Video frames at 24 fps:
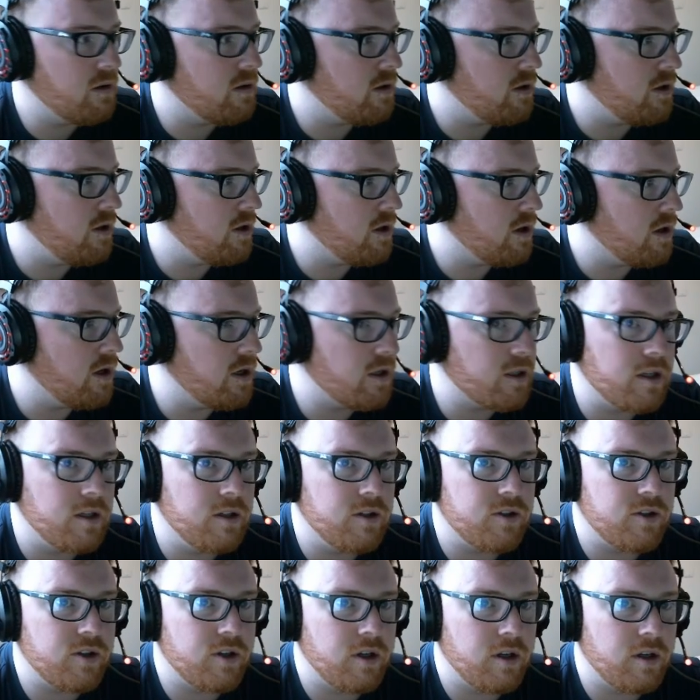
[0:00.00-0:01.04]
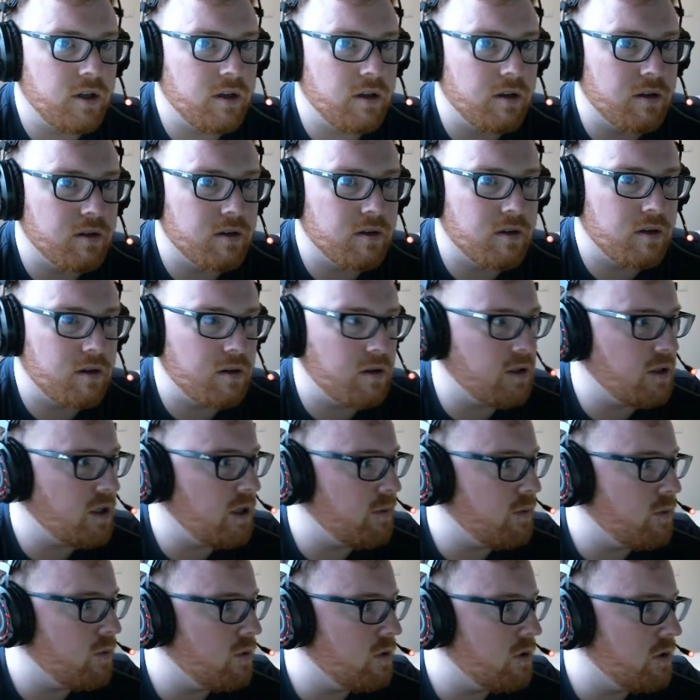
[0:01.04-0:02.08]
You guys can see. Oh,
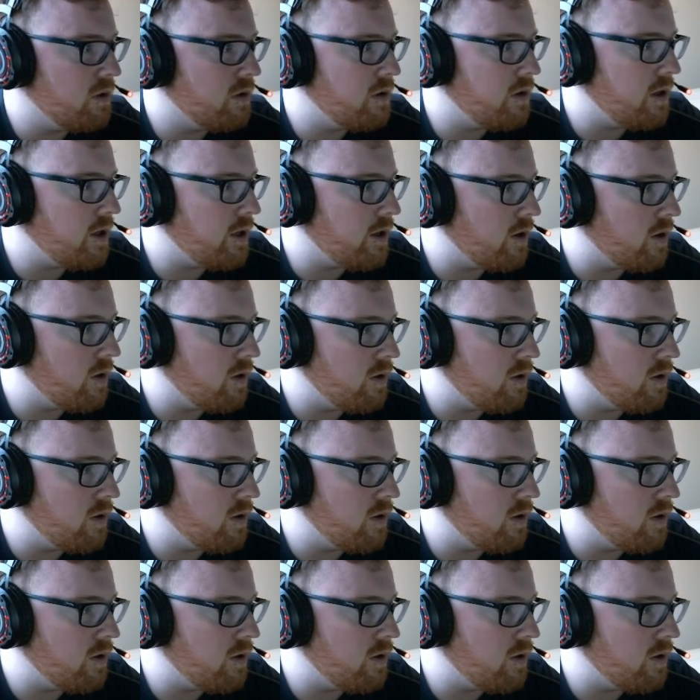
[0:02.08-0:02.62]
table 1. There you go.